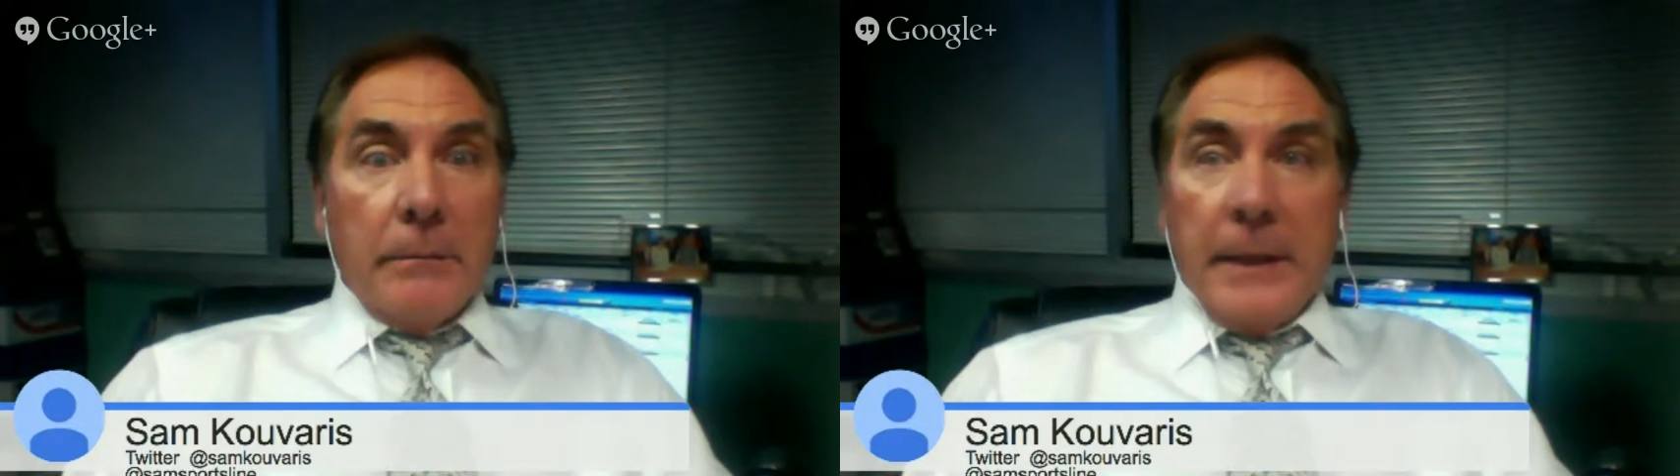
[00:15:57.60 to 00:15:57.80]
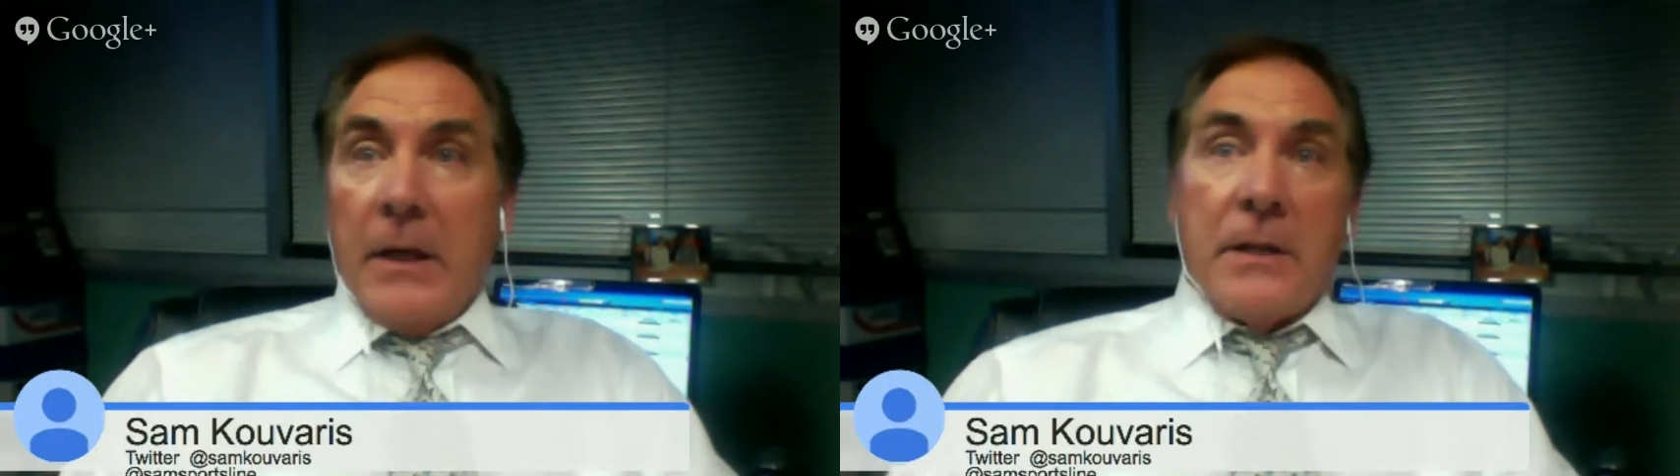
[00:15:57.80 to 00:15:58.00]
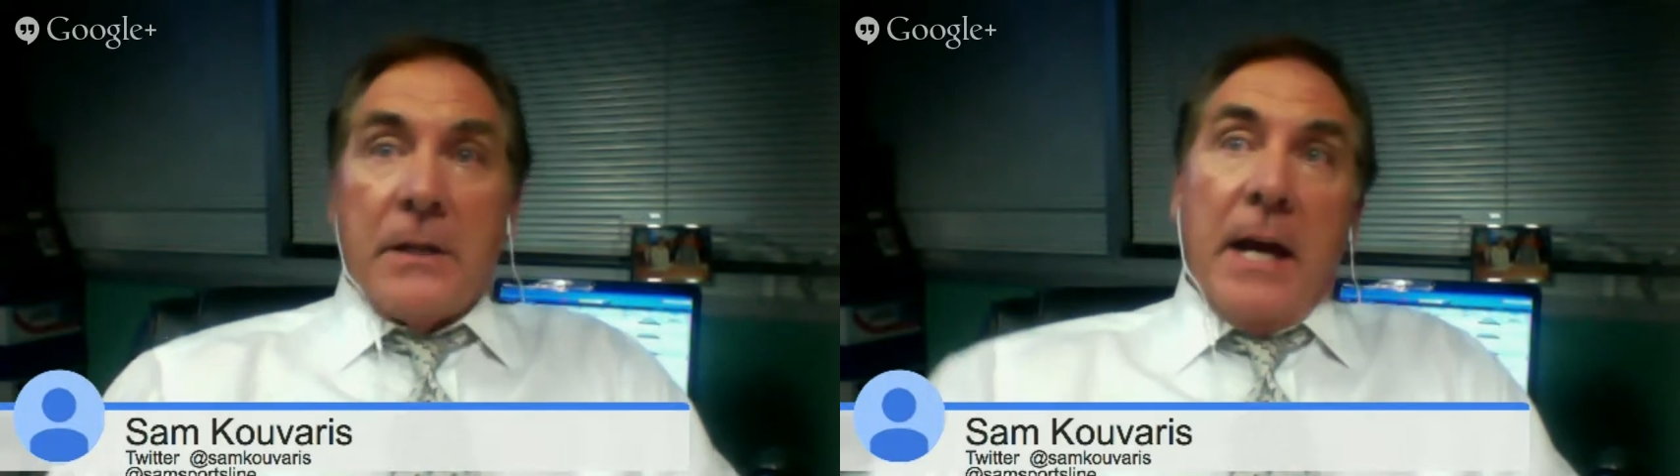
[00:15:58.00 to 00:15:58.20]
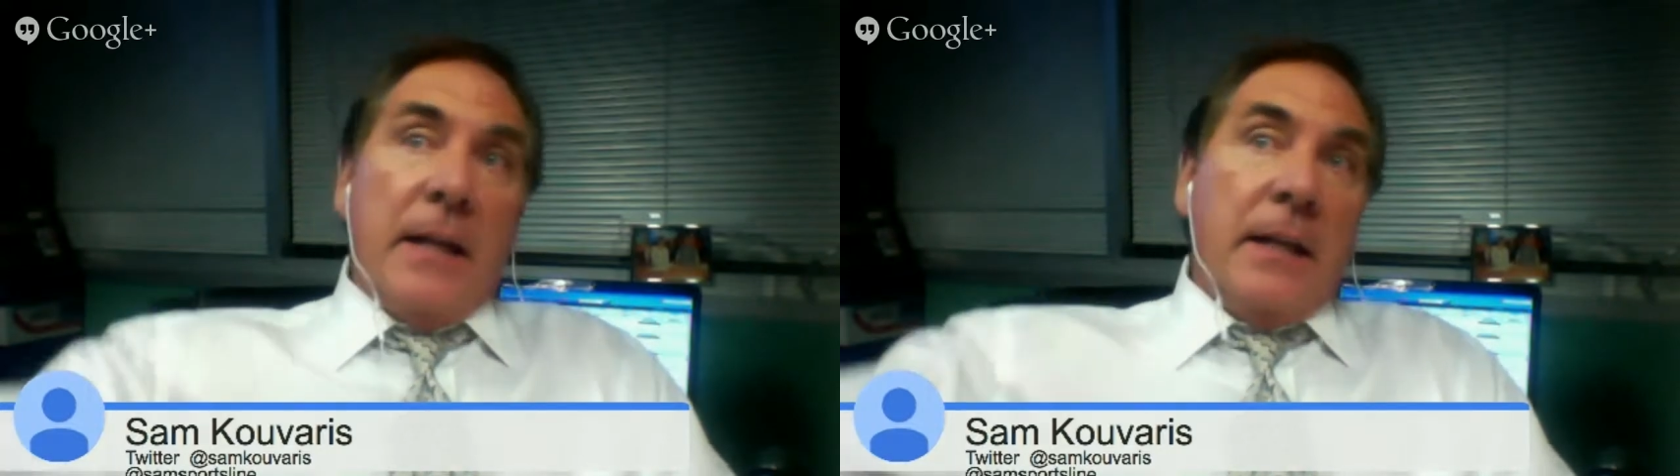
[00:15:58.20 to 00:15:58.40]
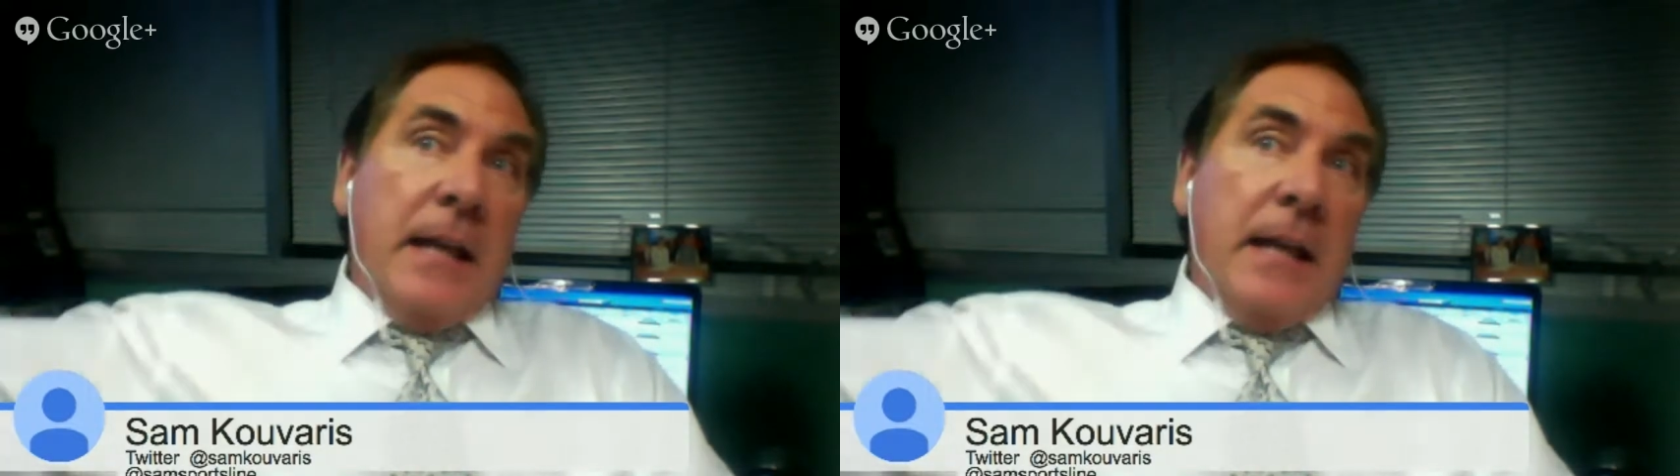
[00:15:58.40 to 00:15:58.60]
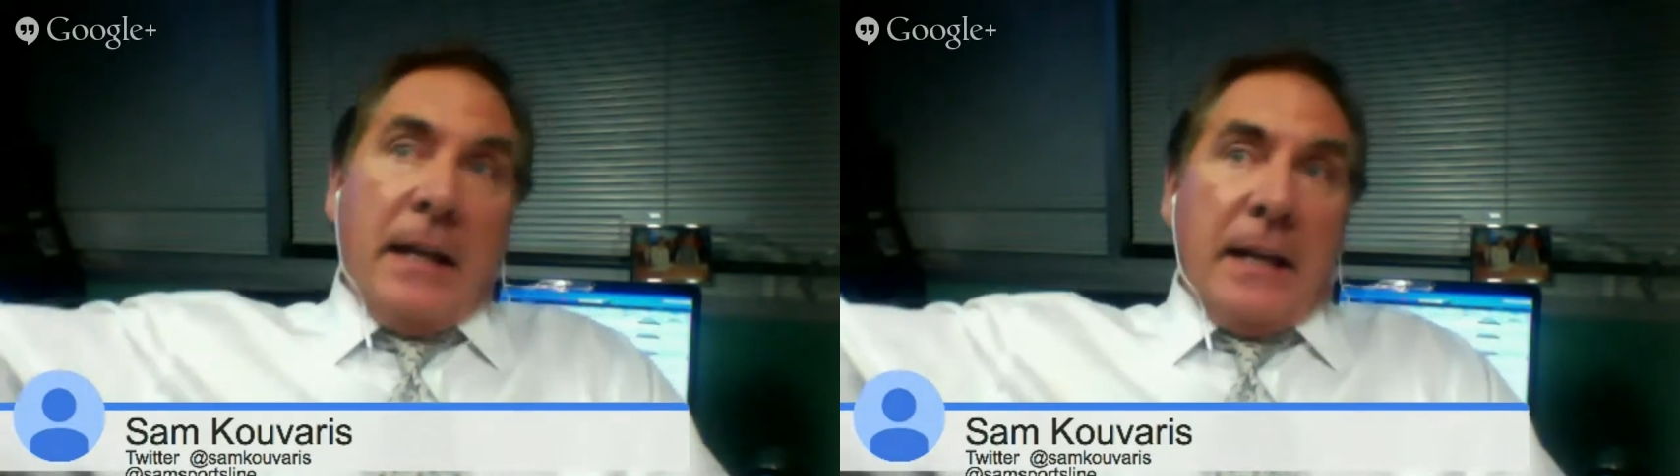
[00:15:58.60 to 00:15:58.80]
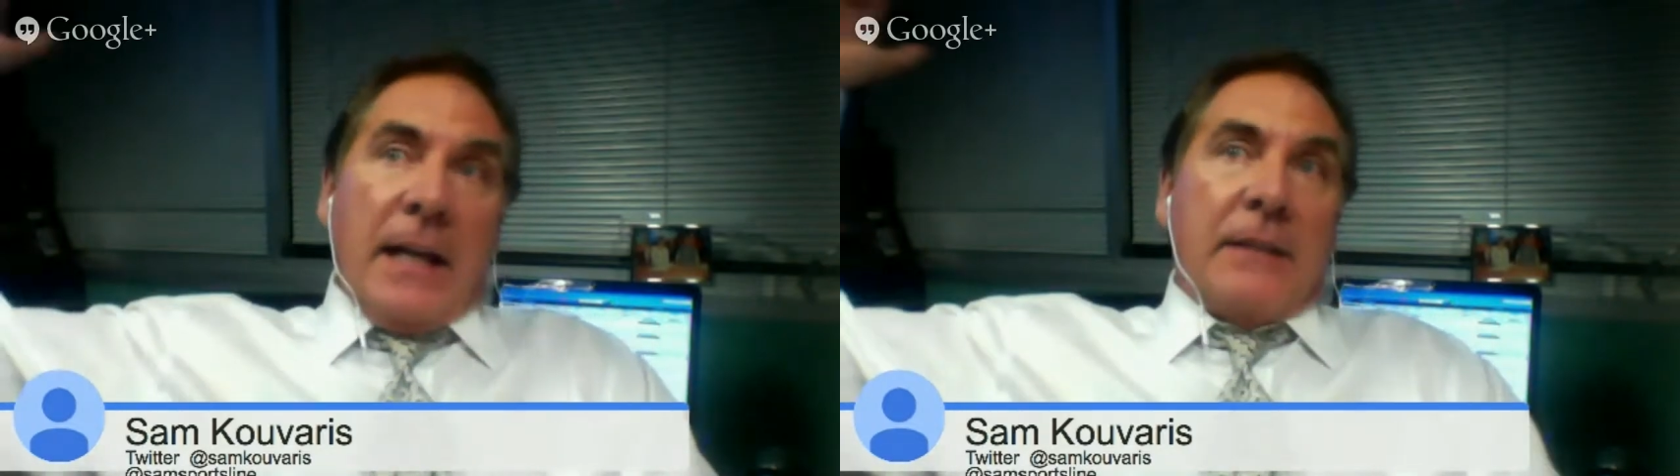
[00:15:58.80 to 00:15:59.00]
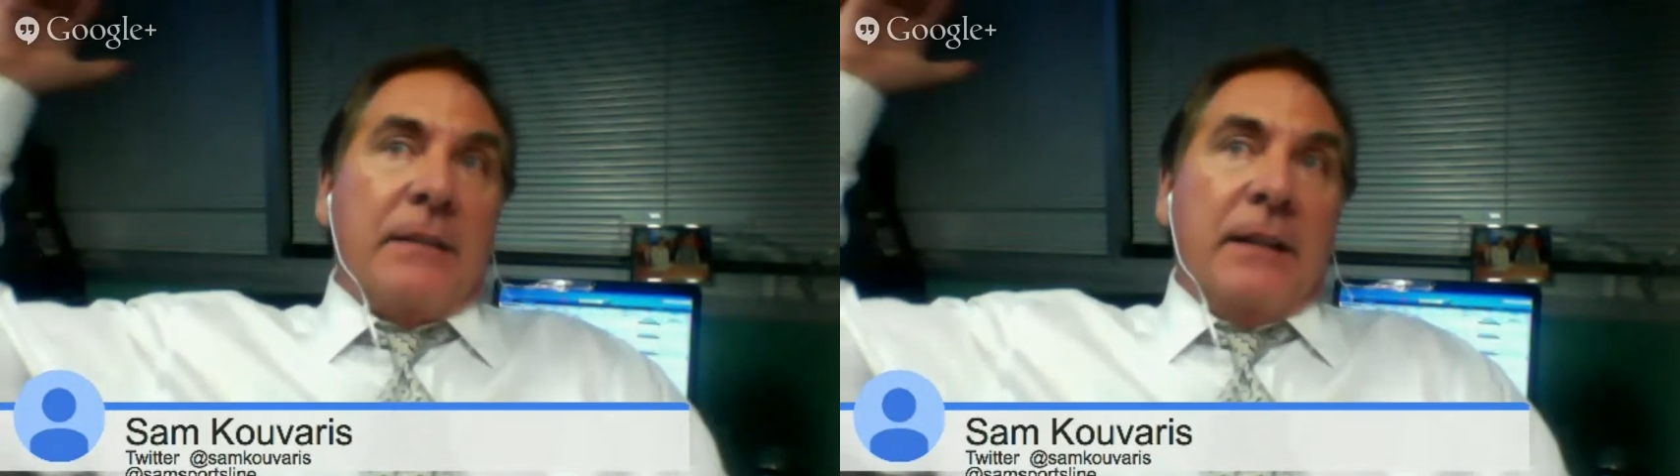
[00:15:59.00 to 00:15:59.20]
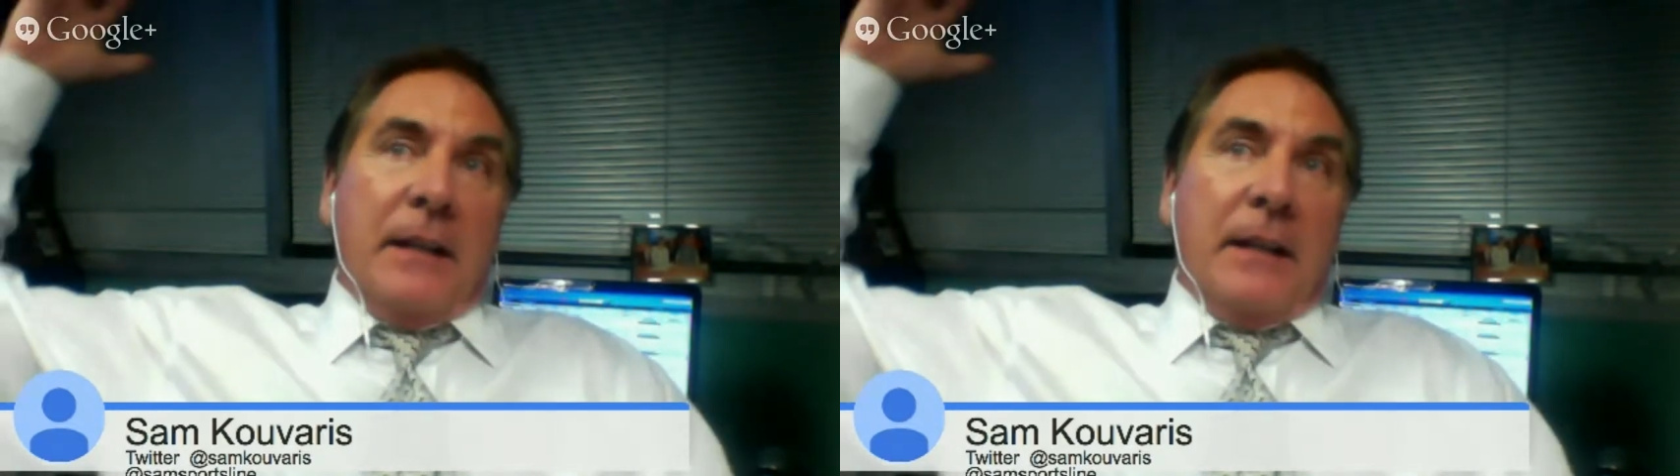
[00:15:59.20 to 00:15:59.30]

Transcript: because now you got